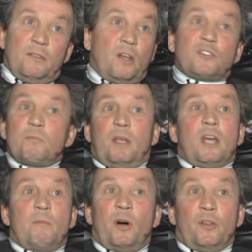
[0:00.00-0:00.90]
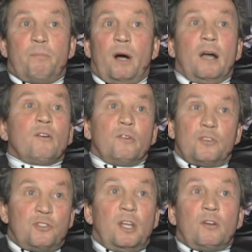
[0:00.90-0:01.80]
doesn't become on the puck or
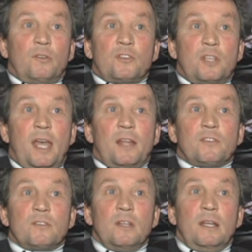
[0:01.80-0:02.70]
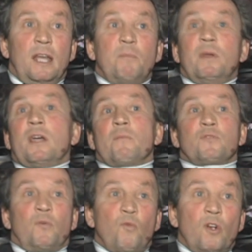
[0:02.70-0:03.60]
the stick or the skates. It
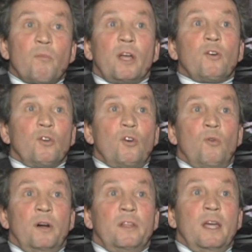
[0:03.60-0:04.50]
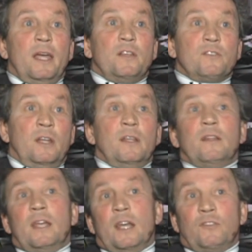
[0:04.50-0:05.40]
becomes on where am I going to go on the ice, and
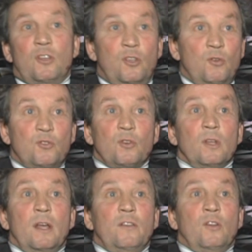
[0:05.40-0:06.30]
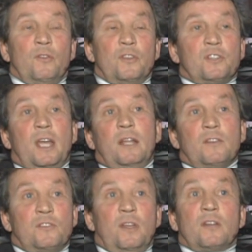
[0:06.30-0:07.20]
then they get to use the skate and
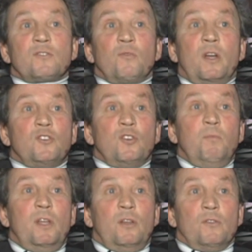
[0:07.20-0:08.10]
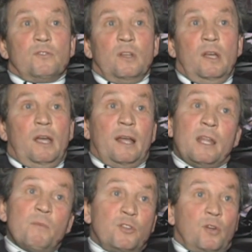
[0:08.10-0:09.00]
the sticks the way it should be used. And
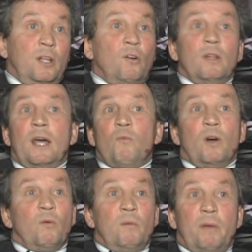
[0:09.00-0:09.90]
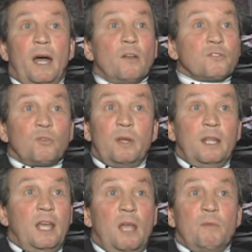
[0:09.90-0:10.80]
then we train all that in one-on-one battles. The way
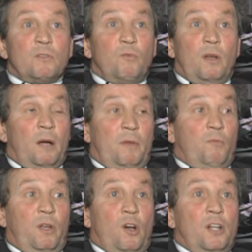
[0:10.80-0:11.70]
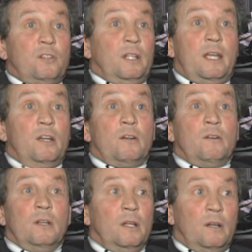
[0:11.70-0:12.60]
the game is, I mean, we constantly
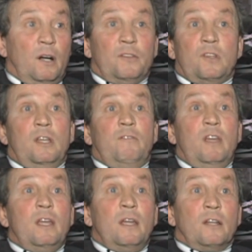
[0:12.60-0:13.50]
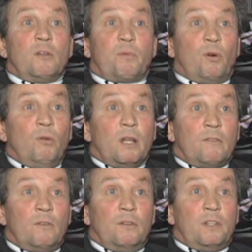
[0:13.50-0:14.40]
hear on TV at the pro
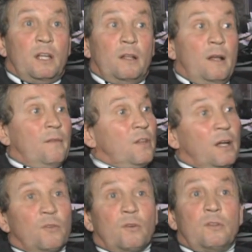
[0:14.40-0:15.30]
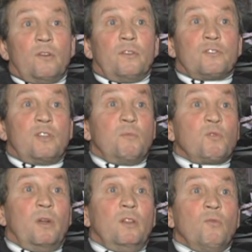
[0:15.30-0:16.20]
level, this team's
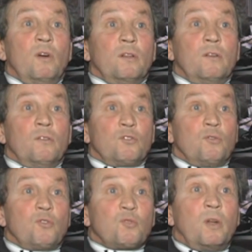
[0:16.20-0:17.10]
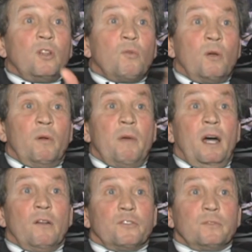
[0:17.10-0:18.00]
winning the one, so-and-so's winning the one-on-one
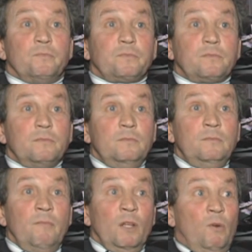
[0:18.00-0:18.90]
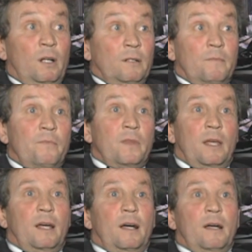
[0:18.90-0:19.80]
battles. Well,
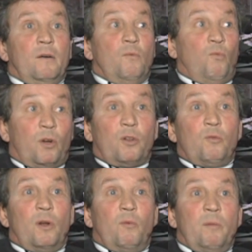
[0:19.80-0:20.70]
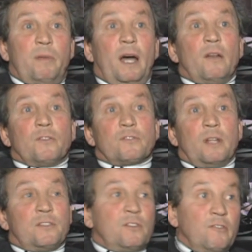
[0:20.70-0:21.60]
what are the one-on-one battles?
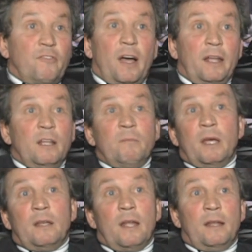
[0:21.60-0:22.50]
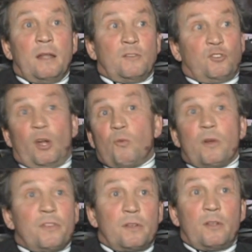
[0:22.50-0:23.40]
Let's define them and start
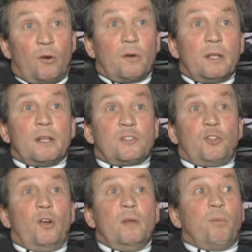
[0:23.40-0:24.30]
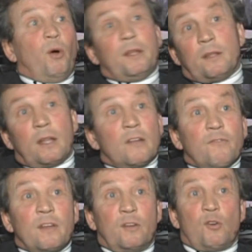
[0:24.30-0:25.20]
with a starting point, and then
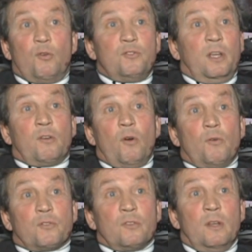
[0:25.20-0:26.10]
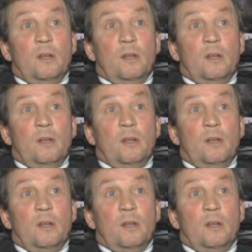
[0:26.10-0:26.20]
if it grows, it grows.